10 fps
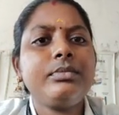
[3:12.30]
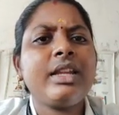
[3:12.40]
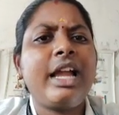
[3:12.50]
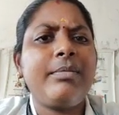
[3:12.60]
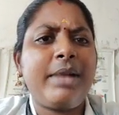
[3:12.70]

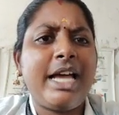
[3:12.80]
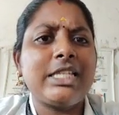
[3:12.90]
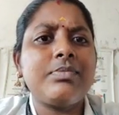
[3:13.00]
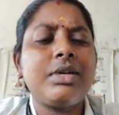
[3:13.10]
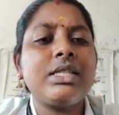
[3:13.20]
And
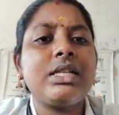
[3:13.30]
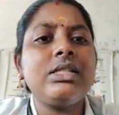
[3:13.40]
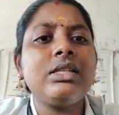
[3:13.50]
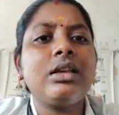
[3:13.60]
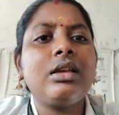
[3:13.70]
plasma cells,
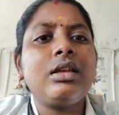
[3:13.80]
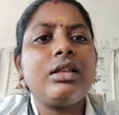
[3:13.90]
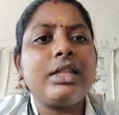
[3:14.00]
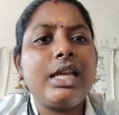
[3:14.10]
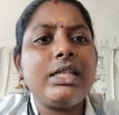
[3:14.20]

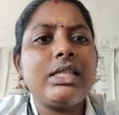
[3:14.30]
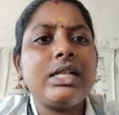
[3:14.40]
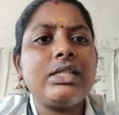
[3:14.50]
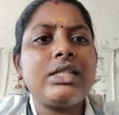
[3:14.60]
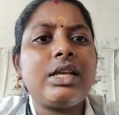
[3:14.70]
these
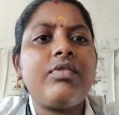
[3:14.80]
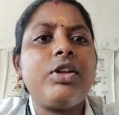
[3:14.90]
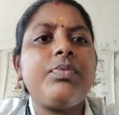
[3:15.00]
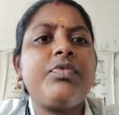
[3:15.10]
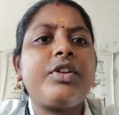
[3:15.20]
cells
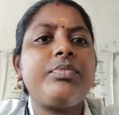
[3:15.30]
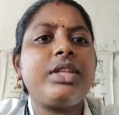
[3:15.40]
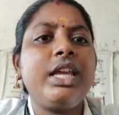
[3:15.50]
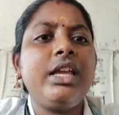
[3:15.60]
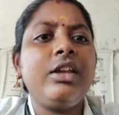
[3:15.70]
develop from
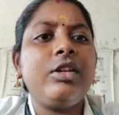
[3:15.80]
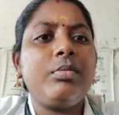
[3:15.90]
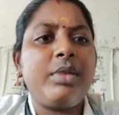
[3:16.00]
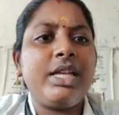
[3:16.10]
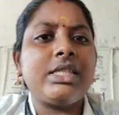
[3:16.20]
the
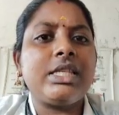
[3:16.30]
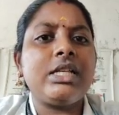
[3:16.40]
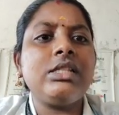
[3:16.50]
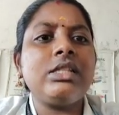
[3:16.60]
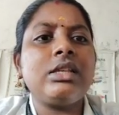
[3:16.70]
B
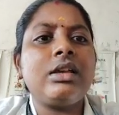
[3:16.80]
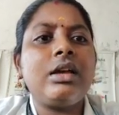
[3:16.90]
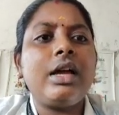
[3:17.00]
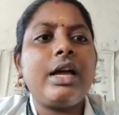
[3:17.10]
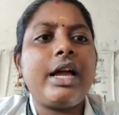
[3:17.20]
cells,
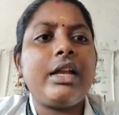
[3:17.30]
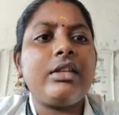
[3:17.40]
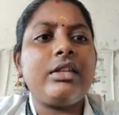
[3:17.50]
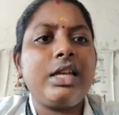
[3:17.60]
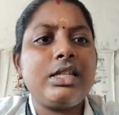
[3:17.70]

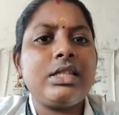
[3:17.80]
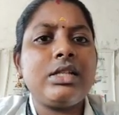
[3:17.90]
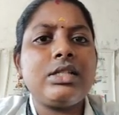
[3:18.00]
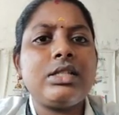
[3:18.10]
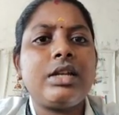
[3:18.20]
and these
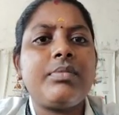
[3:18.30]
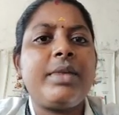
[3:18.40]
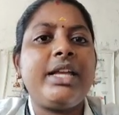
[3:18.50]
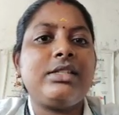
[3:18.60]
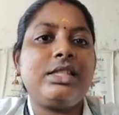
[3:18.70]
cells that
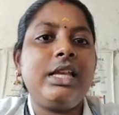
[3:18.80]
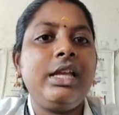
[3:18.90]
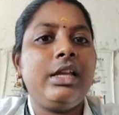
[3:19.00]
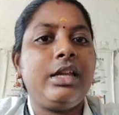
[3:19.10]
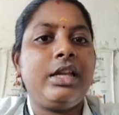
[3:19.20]
makes the
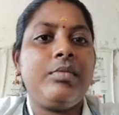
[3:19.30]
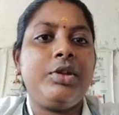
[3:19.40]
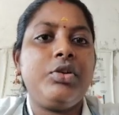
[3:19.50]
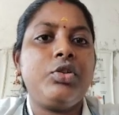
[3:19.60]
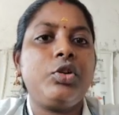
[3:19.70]

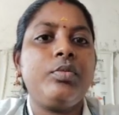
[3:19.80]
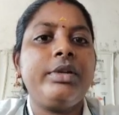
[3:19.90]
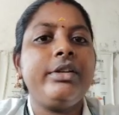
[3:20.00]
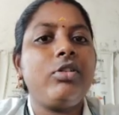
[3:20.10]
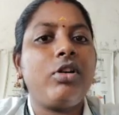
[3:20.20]

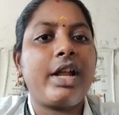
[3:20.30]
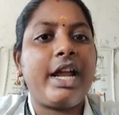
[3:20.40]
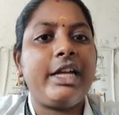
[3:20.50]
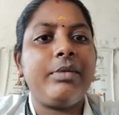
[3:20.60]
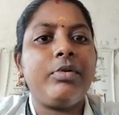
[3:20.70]
immunoglobulin or
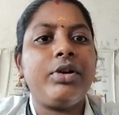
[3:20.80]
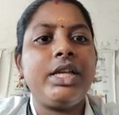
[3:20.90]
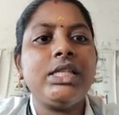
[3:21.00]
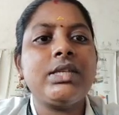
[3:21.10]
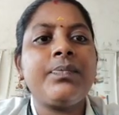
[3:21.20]

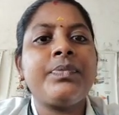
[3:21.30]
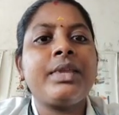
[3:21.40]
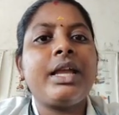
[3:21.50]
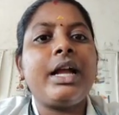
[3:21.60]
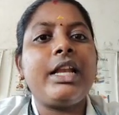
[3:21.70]
antibodies.
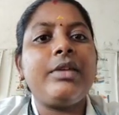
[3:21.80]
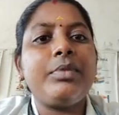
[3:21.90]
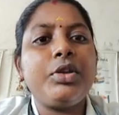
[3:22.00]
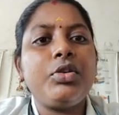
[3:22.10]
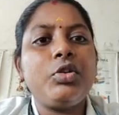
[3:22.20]
And
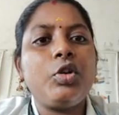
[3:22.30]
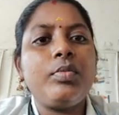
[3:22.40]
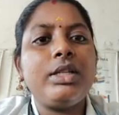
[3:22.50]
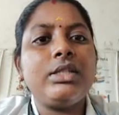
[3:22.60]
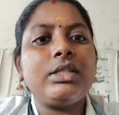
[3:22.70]

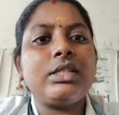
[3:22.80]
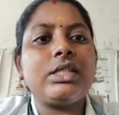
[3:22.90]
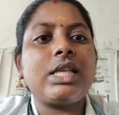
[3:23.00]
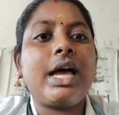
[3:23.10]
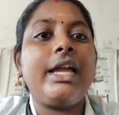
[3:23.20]
immunoglobulins, it is
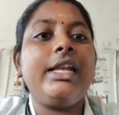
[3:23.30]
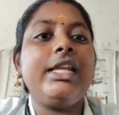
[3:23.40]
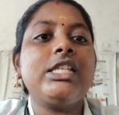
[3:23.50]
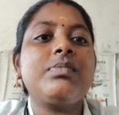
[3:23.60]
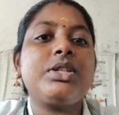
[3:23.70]

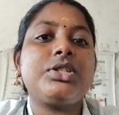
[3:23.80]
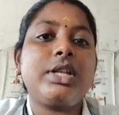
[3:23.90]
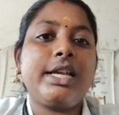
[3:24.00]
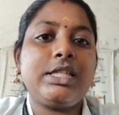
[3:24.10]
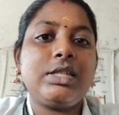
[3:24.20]
highly
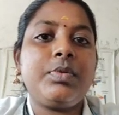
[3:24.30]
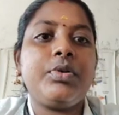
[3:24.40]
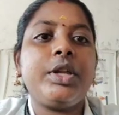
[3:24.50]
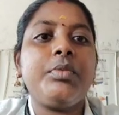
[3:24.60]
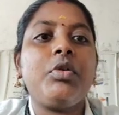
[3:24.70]
specialized
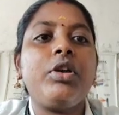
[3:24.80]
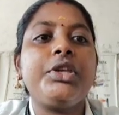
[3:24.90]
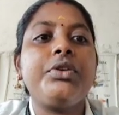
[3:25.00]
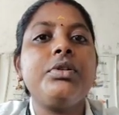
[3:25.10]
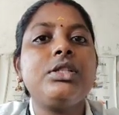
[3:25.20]
protein
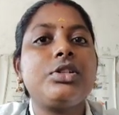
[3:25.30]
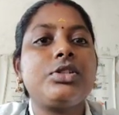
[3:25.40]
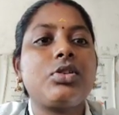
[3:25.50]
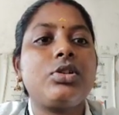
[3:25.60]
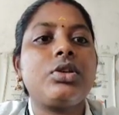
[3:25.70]
molecules, it is
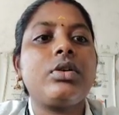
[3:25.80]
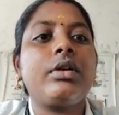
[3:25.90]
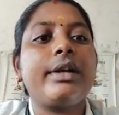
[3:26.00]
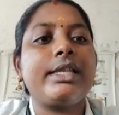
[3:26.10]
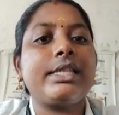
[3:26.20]
also
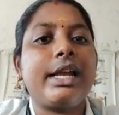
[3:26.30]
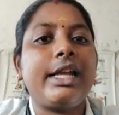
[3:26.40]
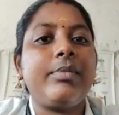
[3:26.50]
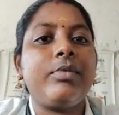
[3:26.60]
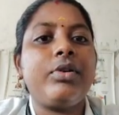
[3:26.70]
called as
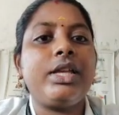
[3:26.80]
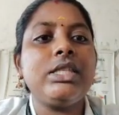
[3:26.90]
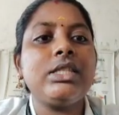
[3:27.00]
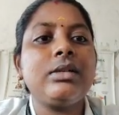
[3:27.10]
antibodies,